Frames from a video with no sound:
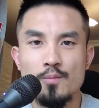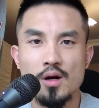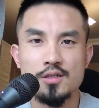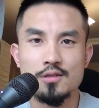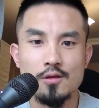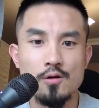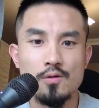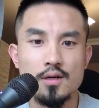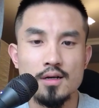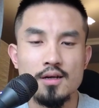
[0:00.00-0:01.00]
March alone.
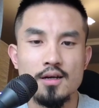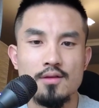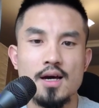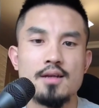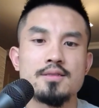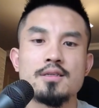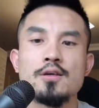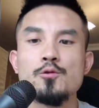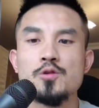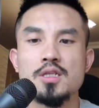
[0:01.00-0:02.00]
That is a
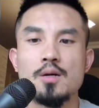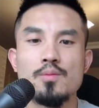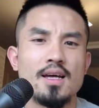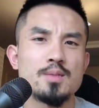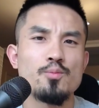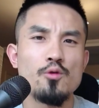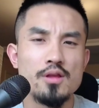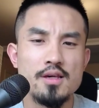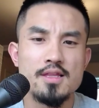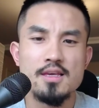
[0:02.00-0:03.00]
huge number. That's more
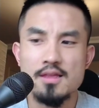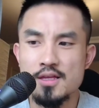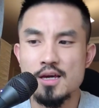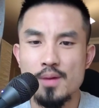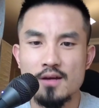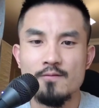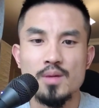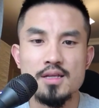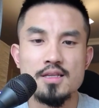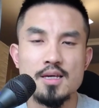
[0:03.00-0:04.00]
than the amount of
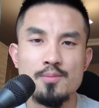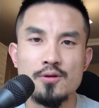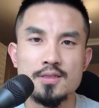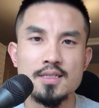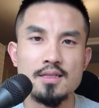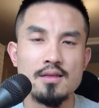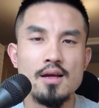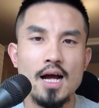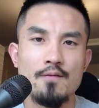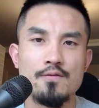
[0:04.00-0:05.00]
money they printed
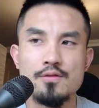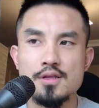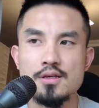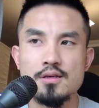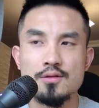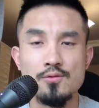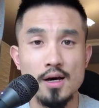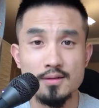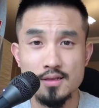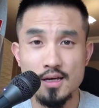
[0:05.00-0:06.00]
after the
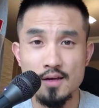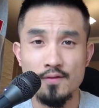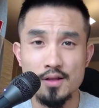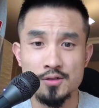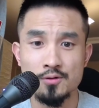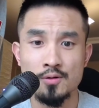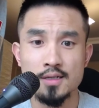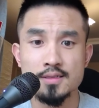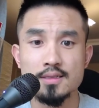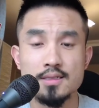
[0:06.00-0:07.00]
2008 financial
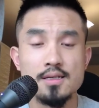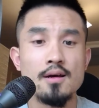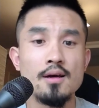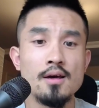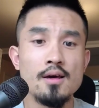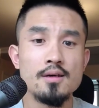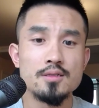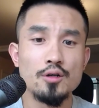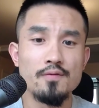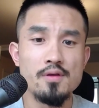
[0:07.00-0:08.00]
crisis.
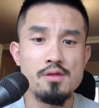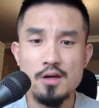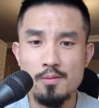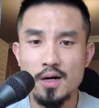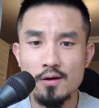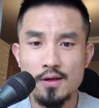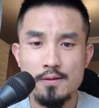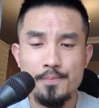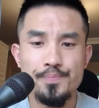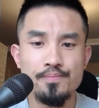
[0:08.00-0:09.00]
So if you think about it,
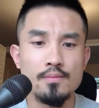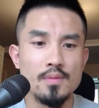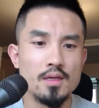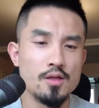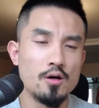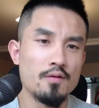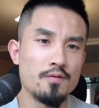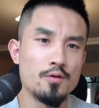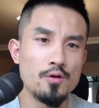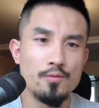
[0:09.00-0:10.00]
if
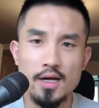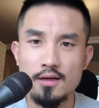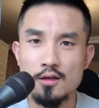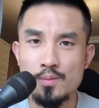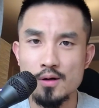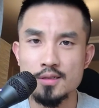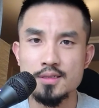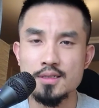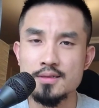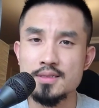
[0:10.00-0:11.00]
you're a regular
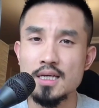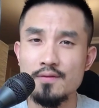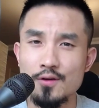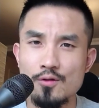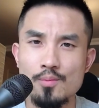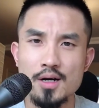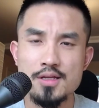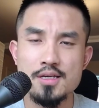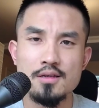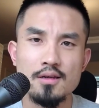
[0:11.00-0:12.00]
person saving your
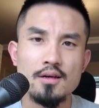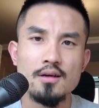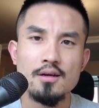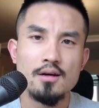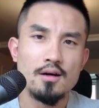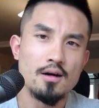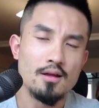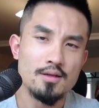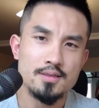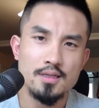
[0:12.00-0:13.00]
money,
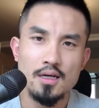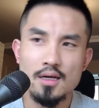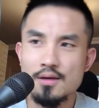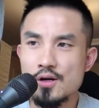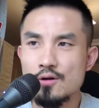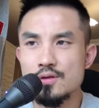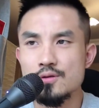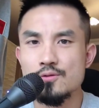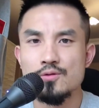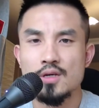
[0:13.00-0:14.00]
let's say,
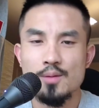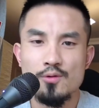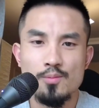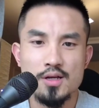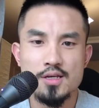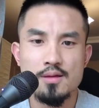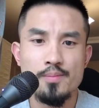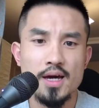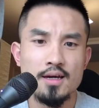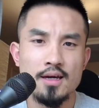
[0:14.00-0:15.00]
you keep your money in a
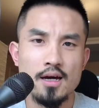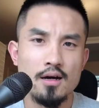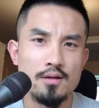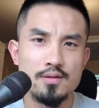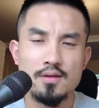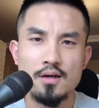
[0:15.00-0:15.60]
bank account,